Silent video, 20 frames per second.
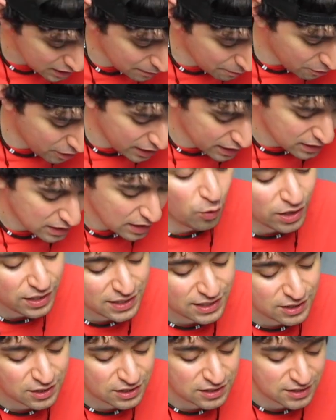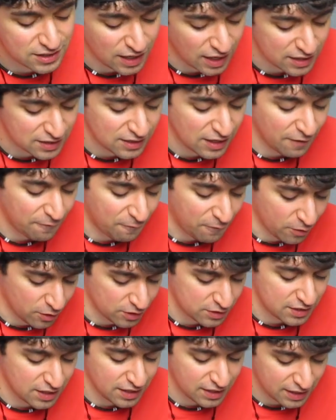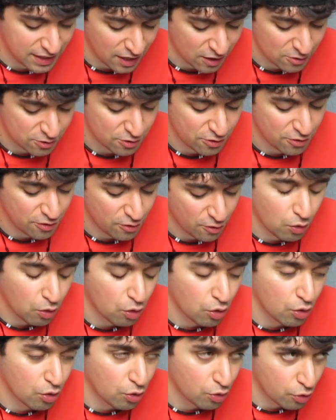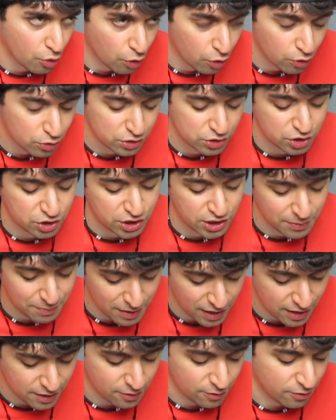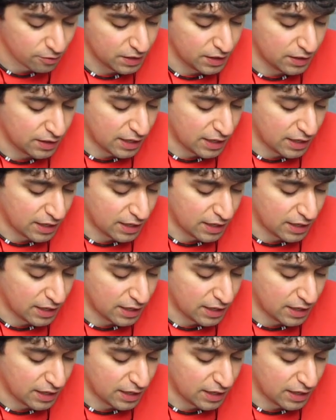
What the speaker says: Number eight, where did Sasuke first encounter Orochimaru?